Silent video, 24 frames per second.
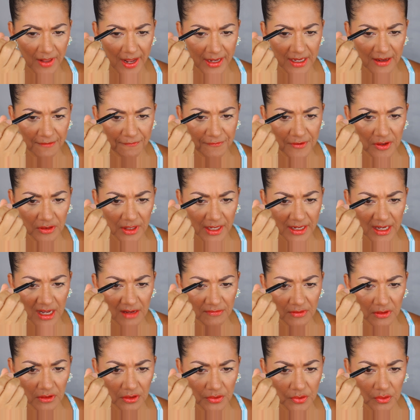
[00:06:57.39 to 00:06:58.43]
like I feel like I
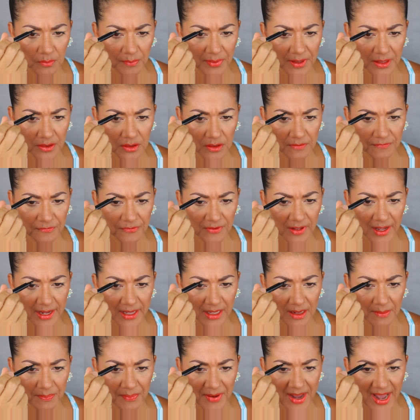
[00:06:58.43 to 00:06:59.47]
have a little bit of
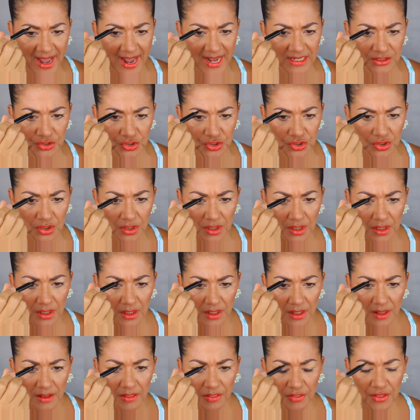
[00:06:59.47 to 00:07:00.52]
like a patch.
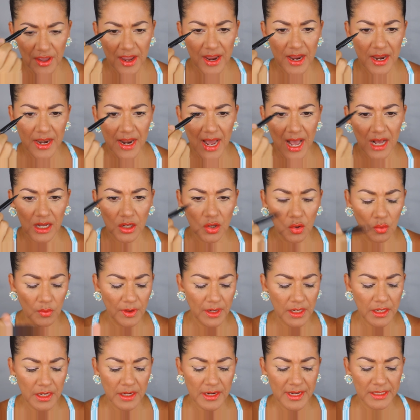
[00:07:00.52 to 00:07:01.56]
Then I'll go
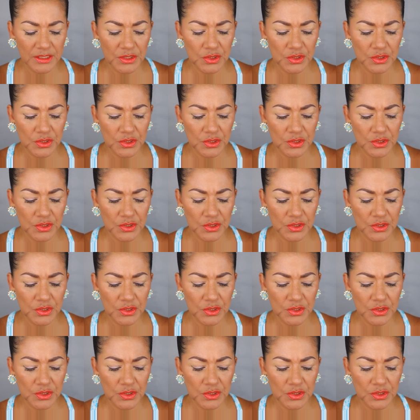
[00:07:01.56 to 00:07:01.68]
in and I